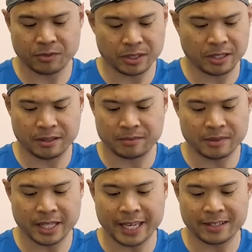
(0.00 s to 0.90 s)
really
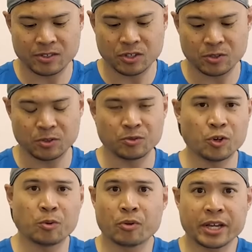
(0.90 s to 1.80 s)
led to
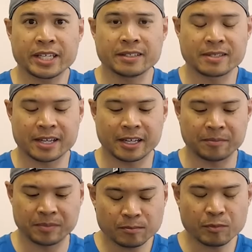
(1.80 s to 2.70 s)
no break-in
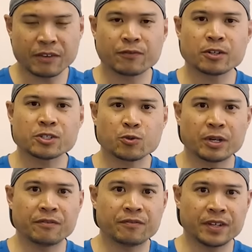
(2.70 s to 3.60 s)
time. My first
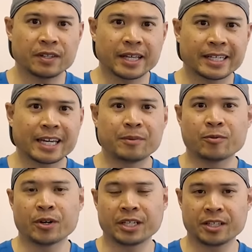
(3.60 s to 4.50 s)
run felt like I'd been
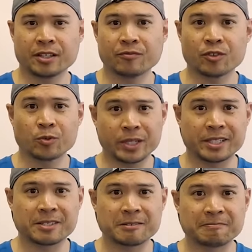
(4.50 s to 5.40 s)
running in them for
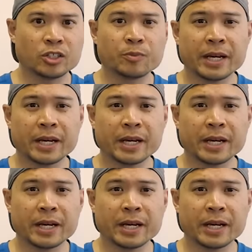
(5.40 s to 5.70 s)
weeks. You